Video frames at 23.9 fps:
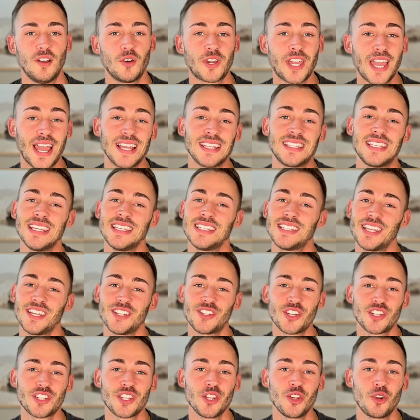Okay, Okay, I teased it
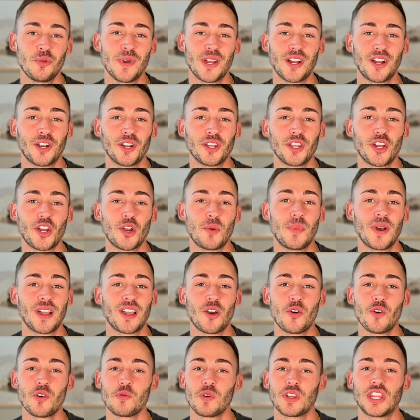just a little bit earlier, but
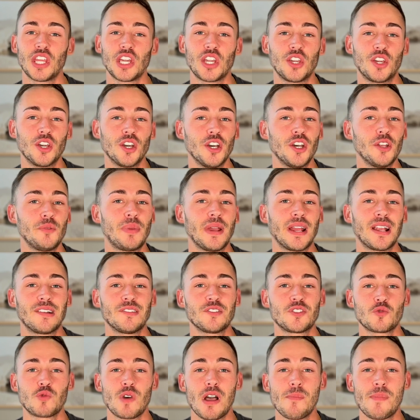going with a good pair of
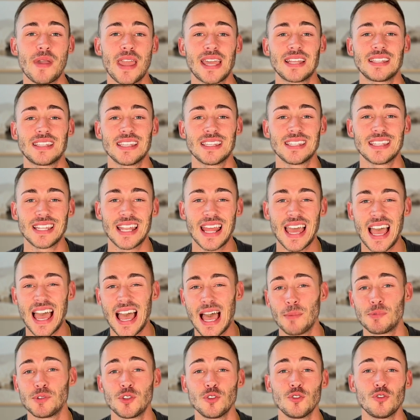sweatpants is an
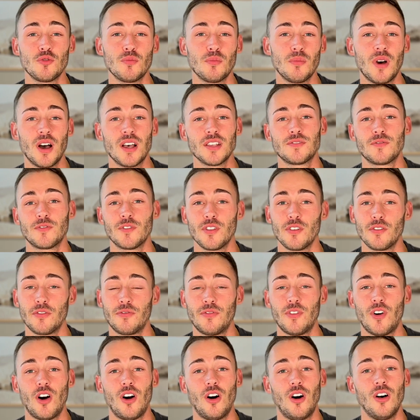absolute must for the
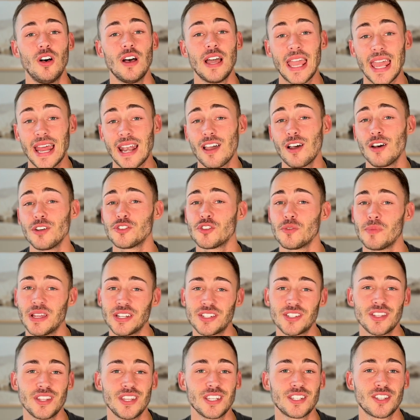fall. And I also
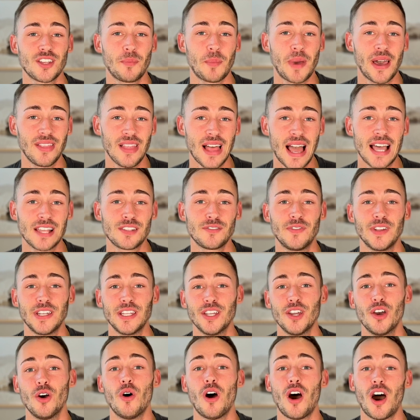mentioned this on my last
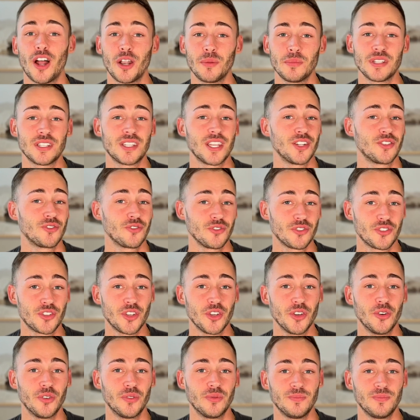video, Autumn Essentials too.